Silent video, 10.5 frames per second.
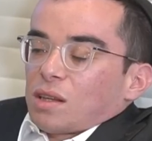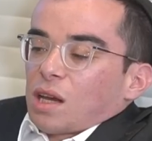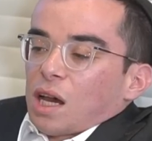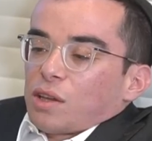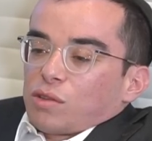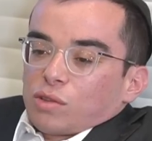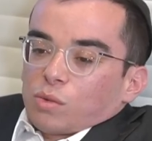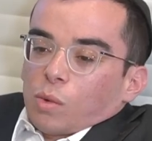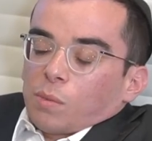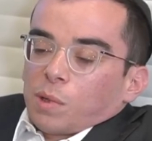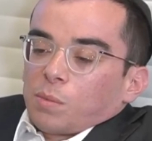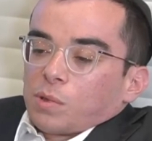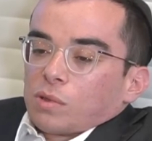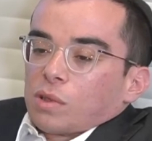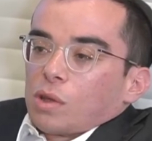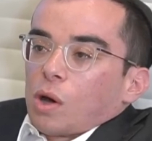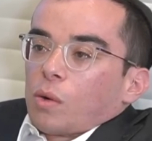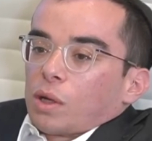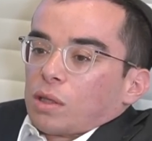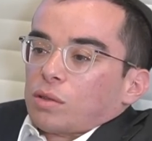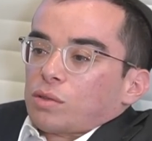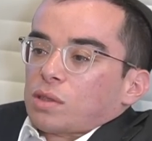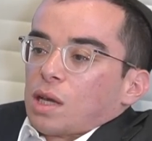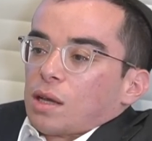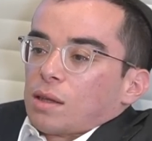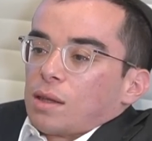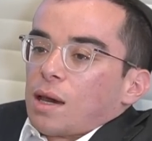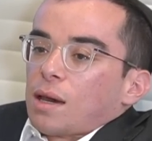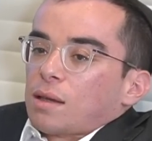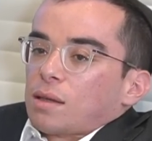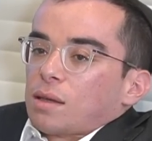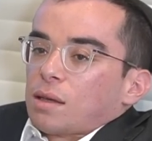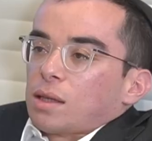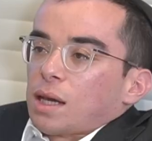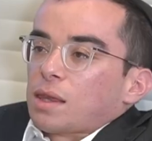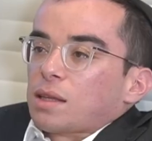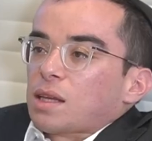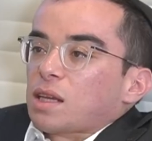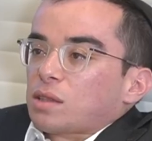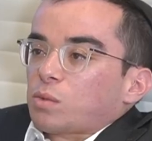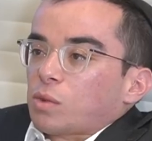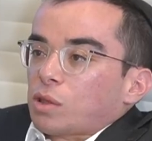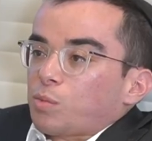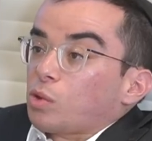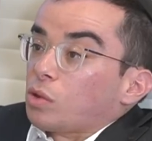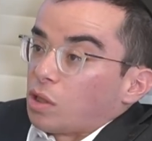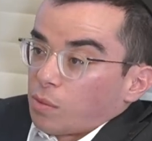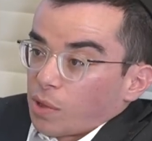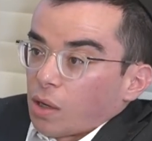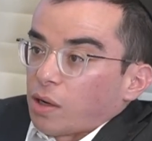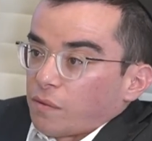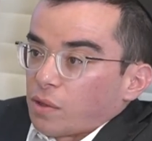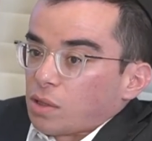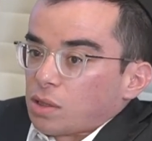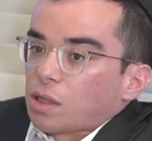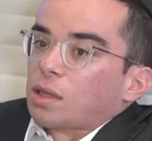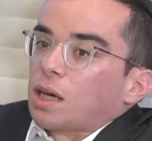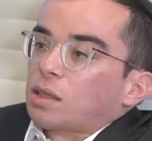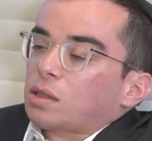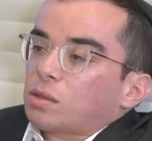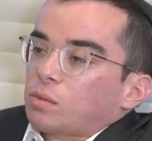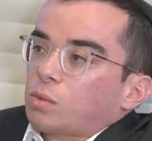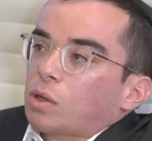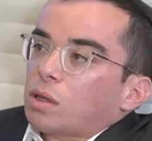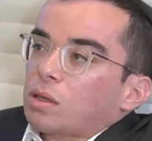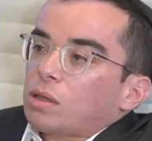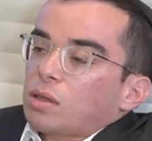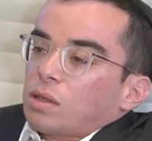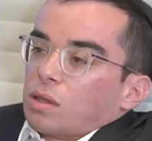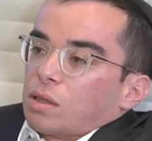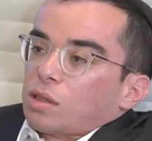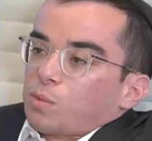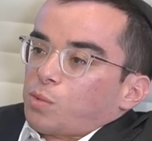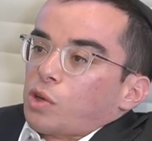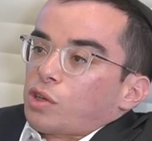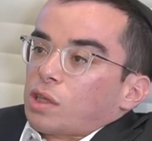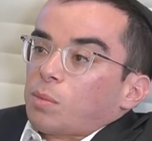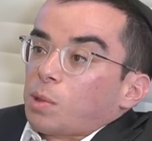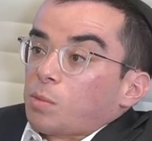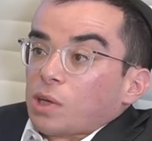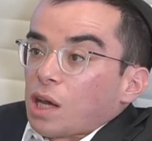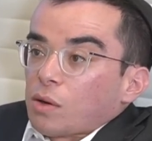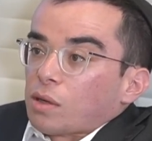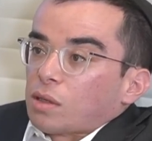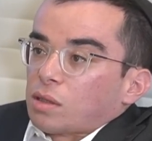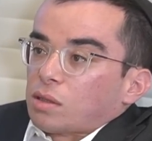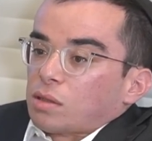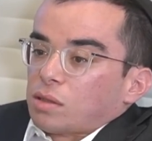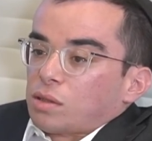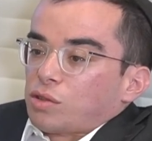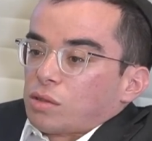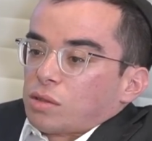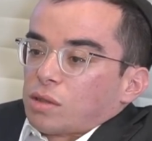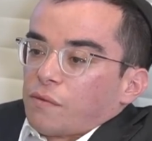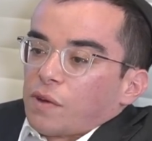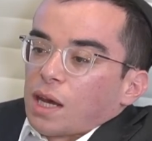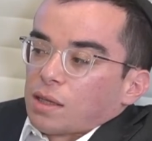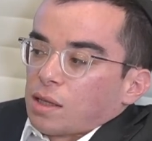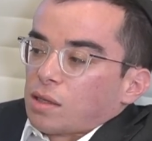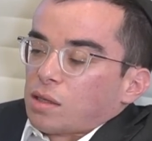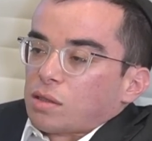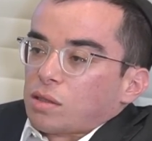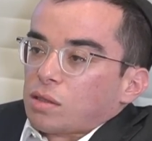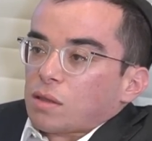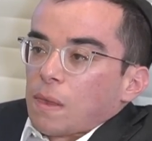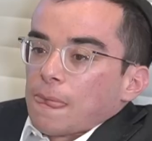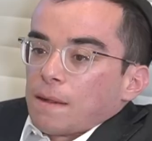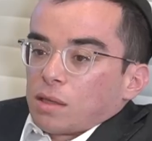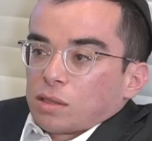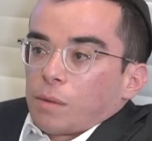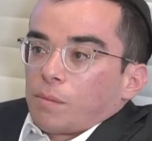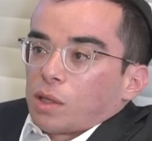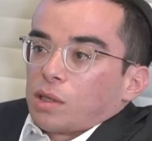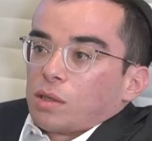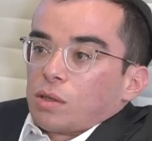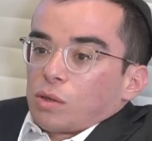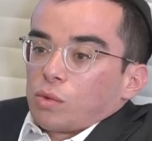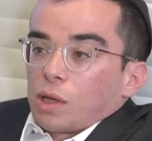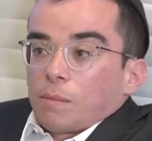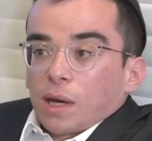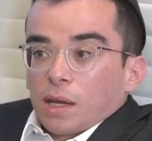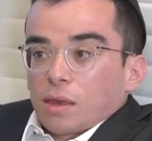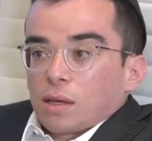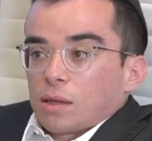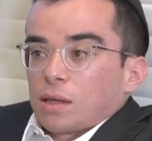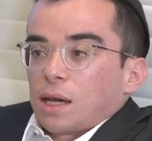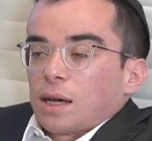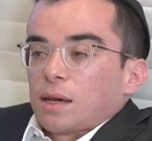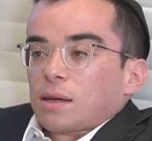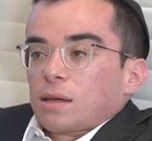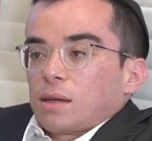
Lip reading: I just want people to know and understand that. And I think that's what the beauty of my life is, and that's what the inspiration that people carry is. It's just the fact that they see somebody who they might think that